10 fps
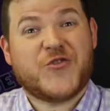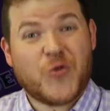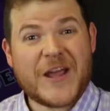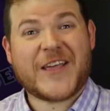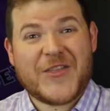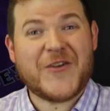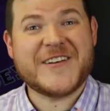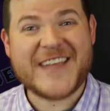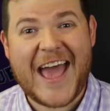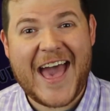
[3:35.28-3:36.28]
trick their
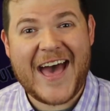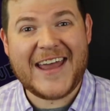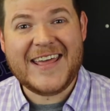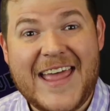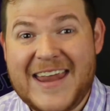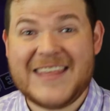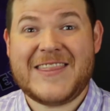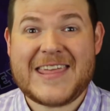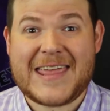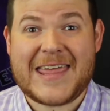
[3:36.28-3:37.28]
dad into
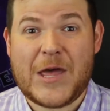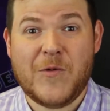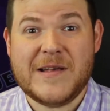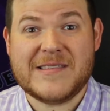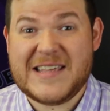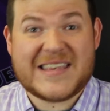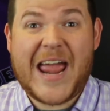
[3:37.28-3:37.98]
thinking he was his